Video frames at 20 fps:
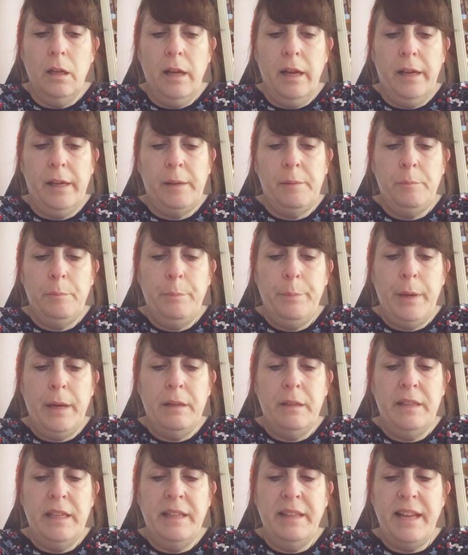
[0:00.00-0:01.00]
Um,
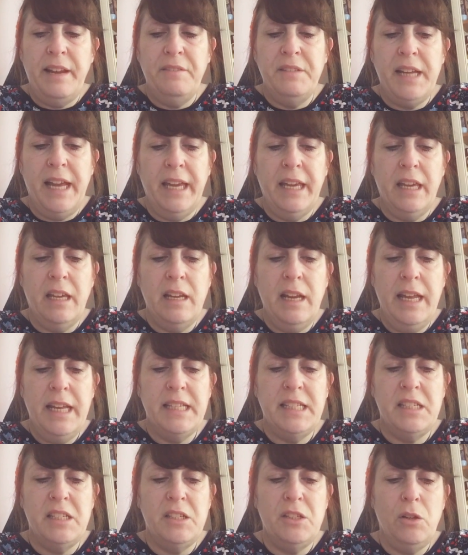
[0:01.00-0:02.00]
but they've taken
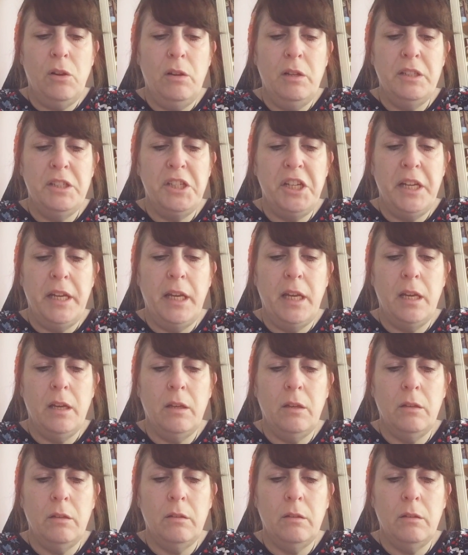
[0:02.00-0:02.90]
histology